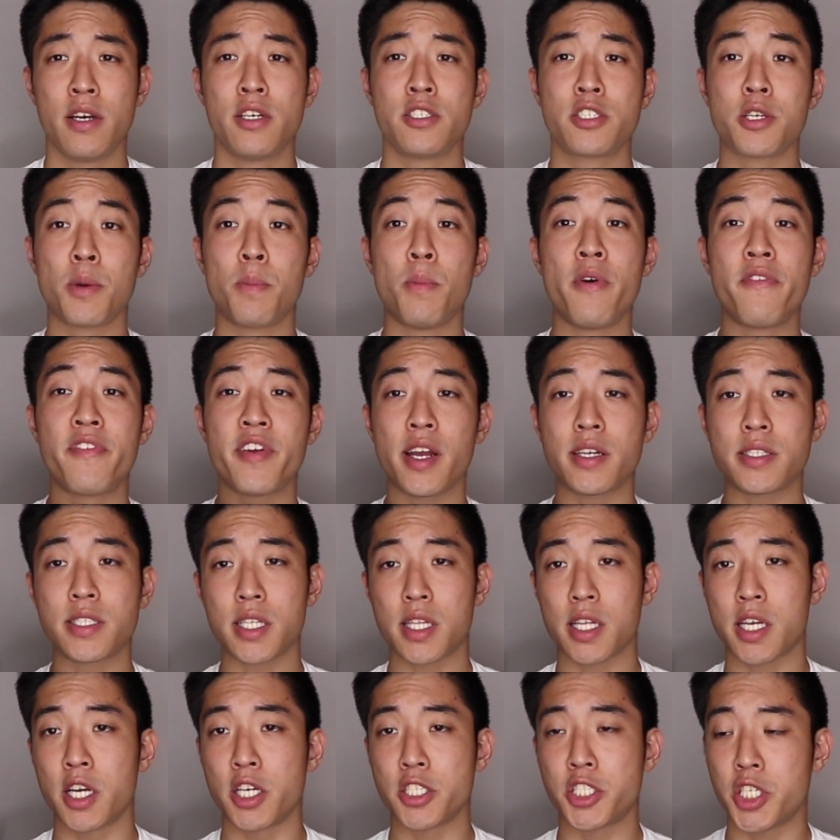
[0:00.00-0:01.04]
So moving on
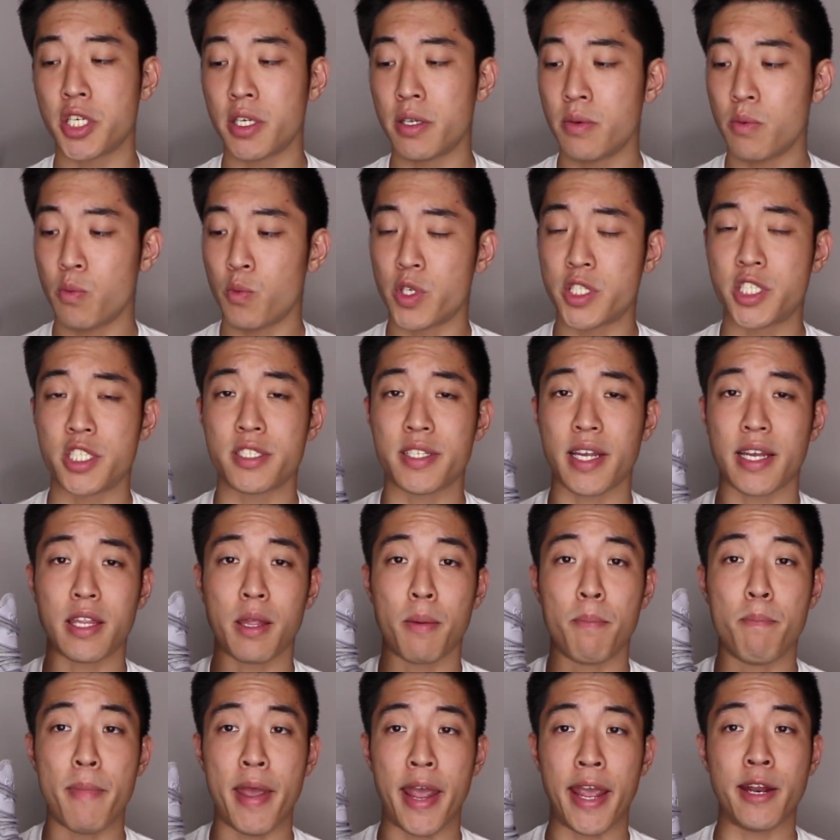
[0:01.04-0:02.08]
to the cushion, which is like
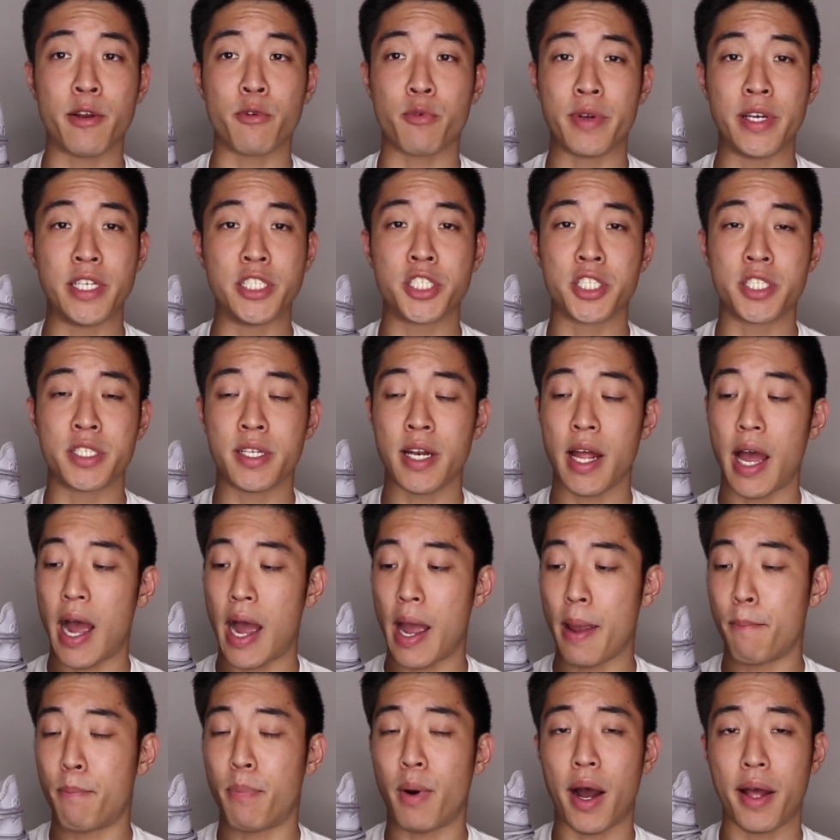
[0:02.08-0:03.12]
the main reason
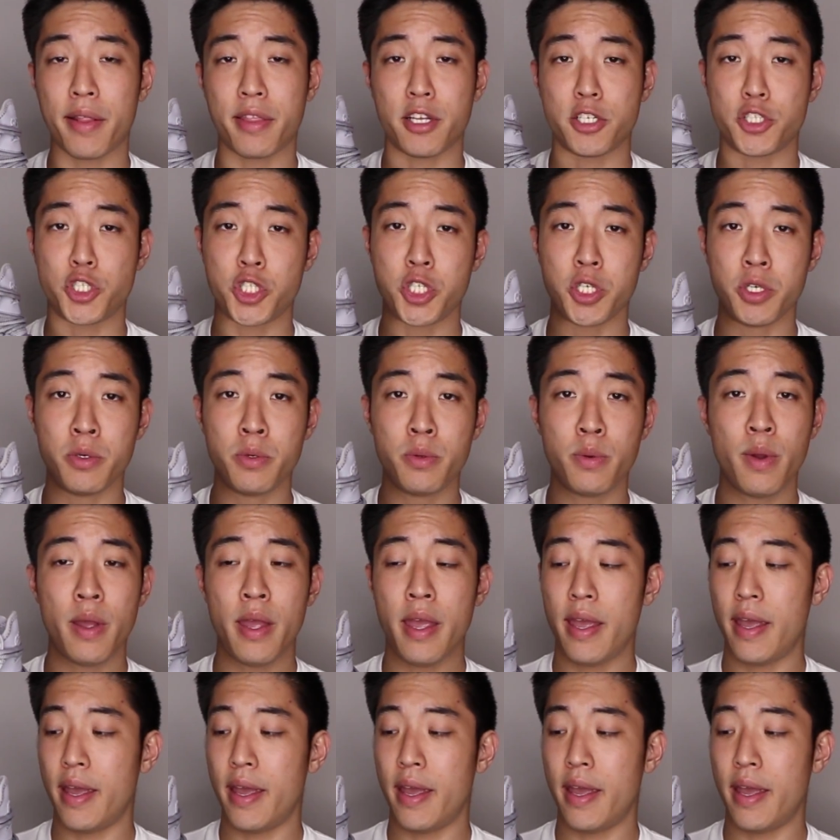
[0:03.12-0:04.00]
I bought the shoe,